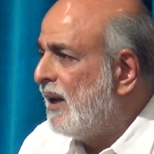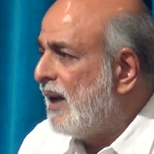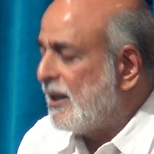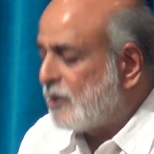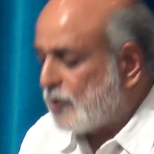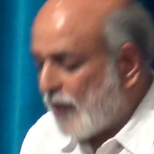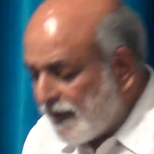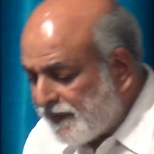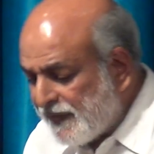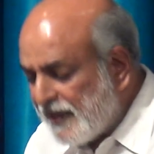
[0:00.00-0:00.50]

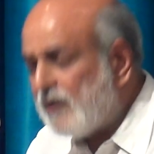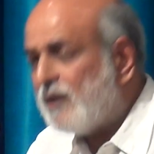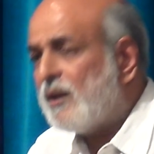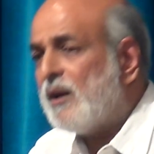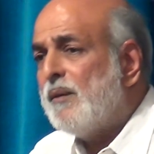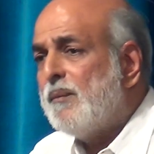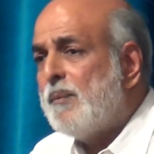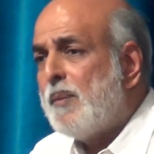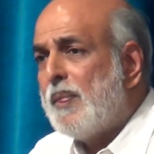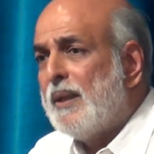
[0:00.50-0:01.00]
So I think
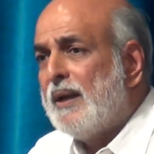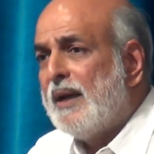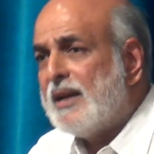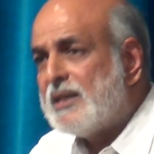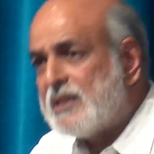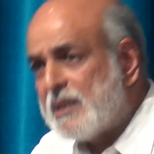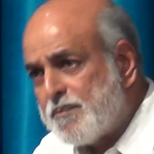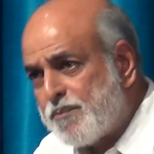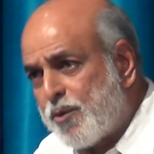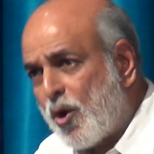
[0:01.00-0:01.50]

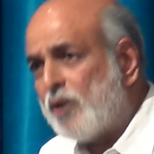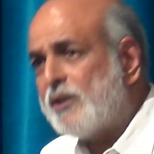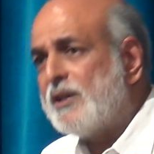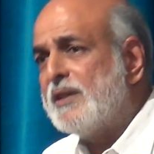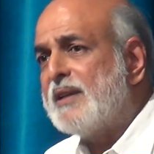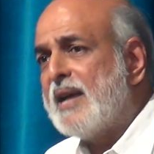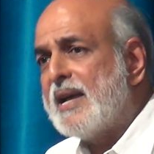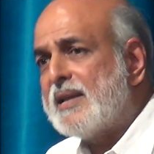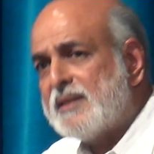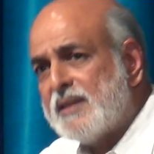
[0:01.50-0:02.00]
it's
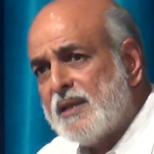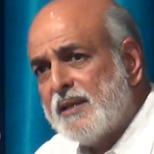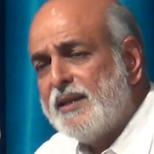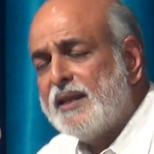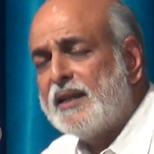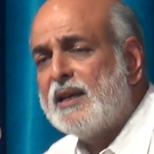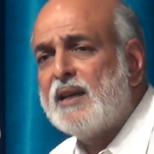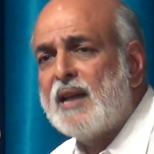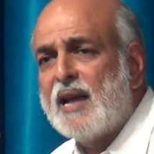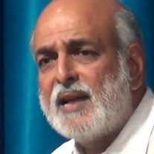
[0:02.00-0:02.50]
important, as
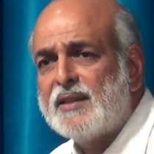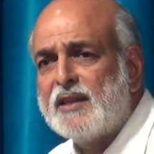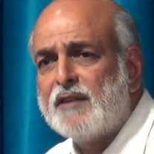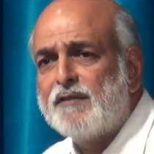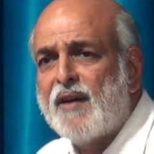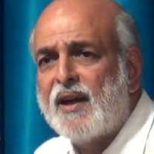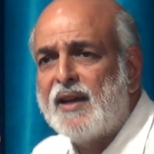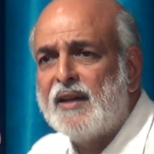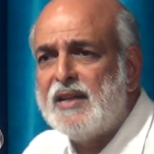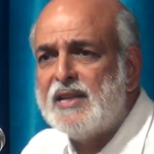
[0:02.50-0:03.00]
Nikhil I think
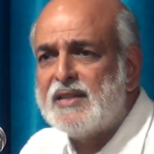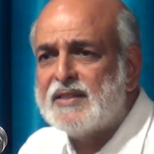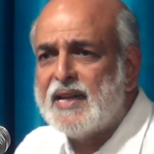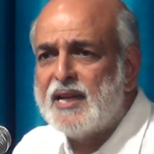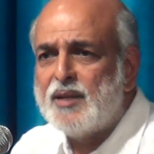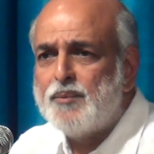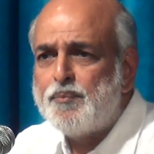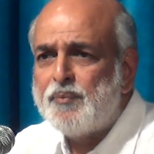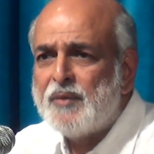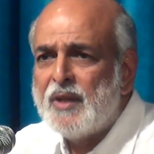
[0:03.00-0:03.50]
finally
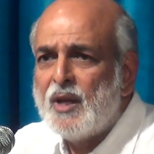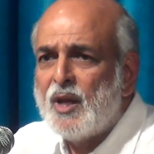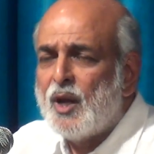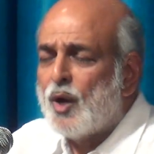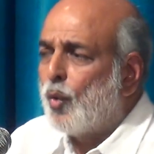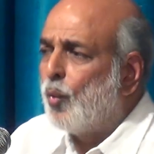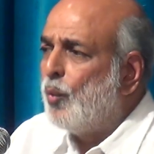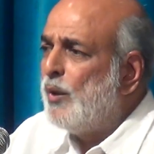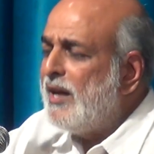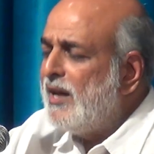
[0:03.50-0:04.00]
said,
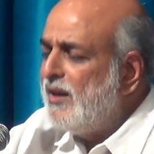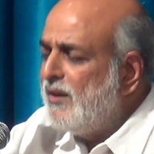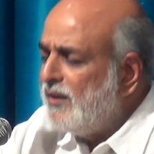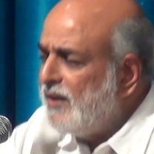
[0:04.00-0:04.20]
we